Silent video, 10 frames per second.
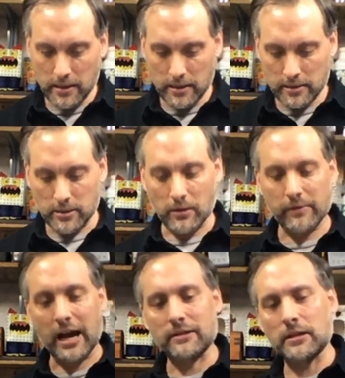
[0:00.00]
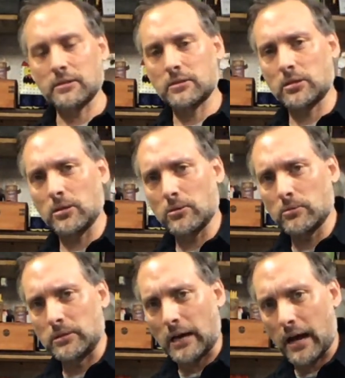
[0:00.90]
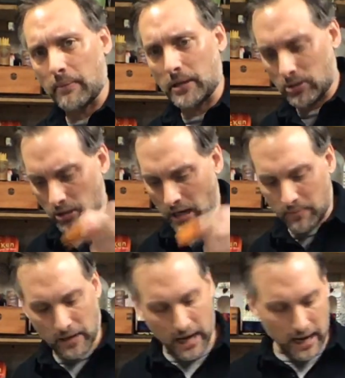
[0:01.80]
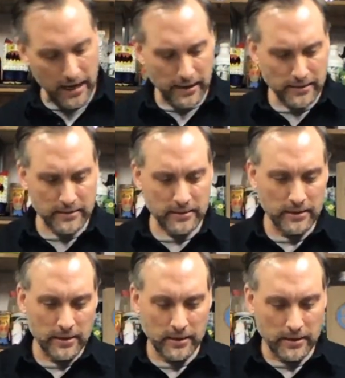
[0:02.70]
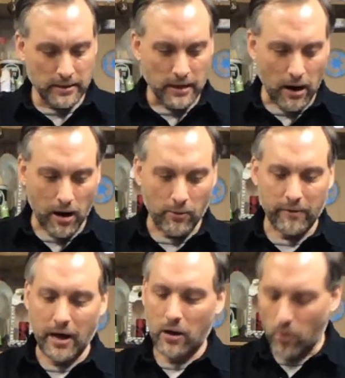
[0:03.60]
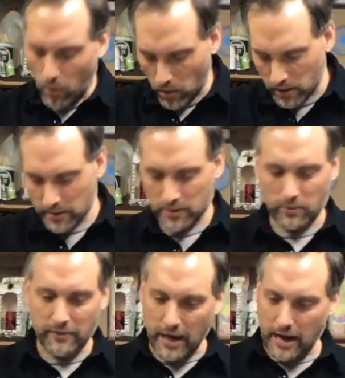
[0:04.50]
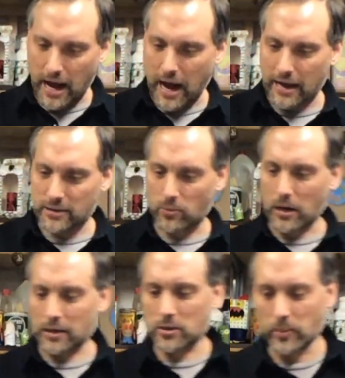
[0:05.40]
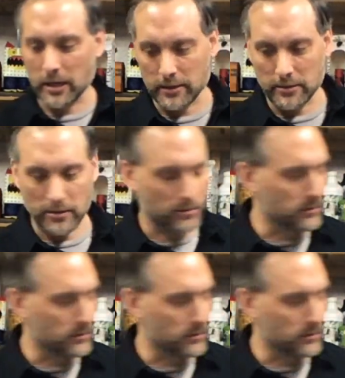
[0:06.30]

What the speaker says: So I've got these 2 diamond-shaped eyes. All right, we've got horns. We've got eyes. What else are we going to do?